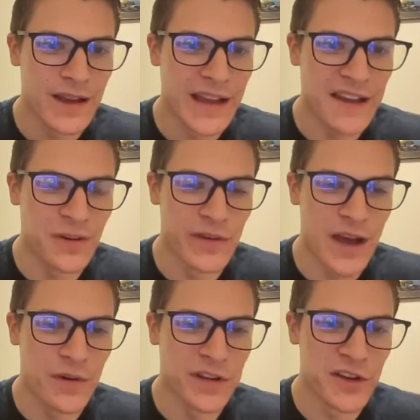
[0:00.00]
Can't see where
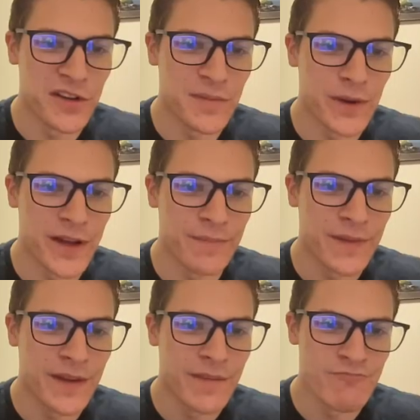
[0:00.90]
that one goes, but
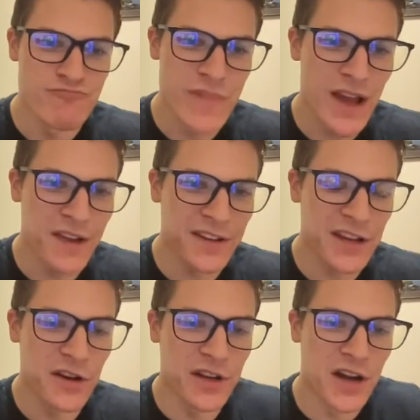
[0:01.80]
yeah, honestly,
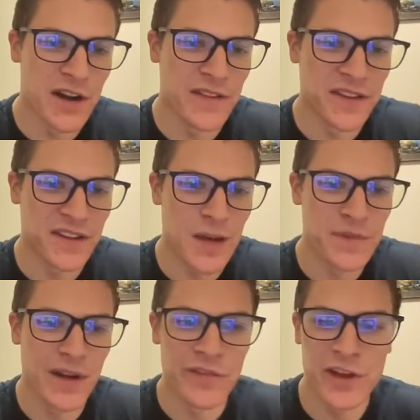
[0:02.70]
he could have gone on this
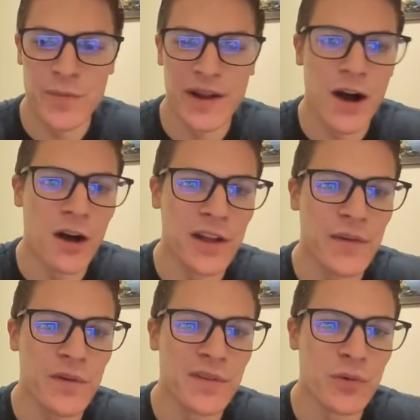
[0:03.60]
comm tower over there, but all
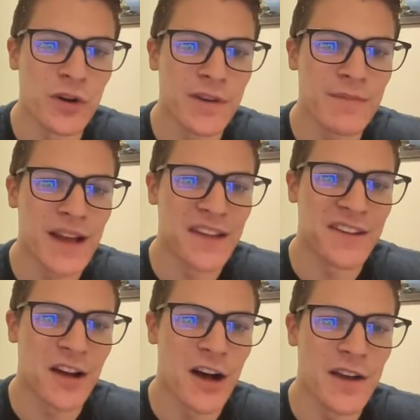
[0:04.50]
that was important, I
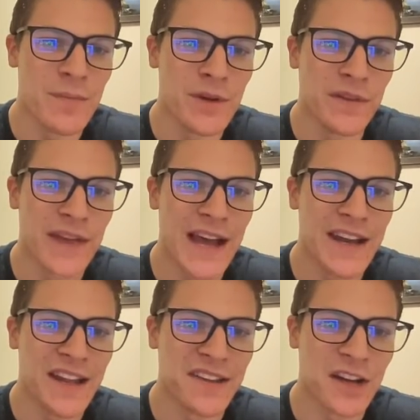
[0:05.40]
saw him build
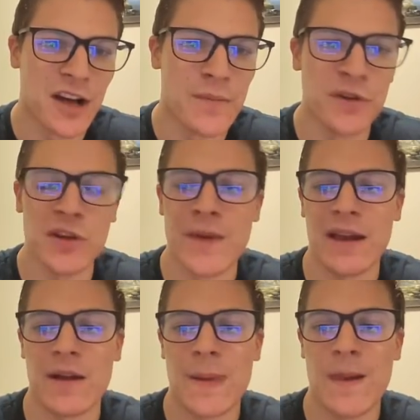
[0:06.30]
that, and I saw him build a map.
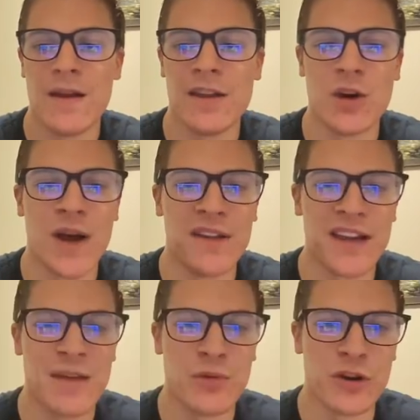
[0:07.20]
Now, why is
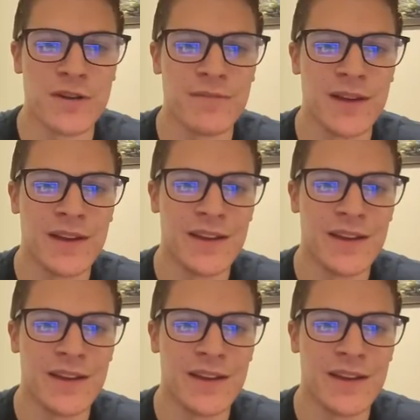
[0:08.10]
that important?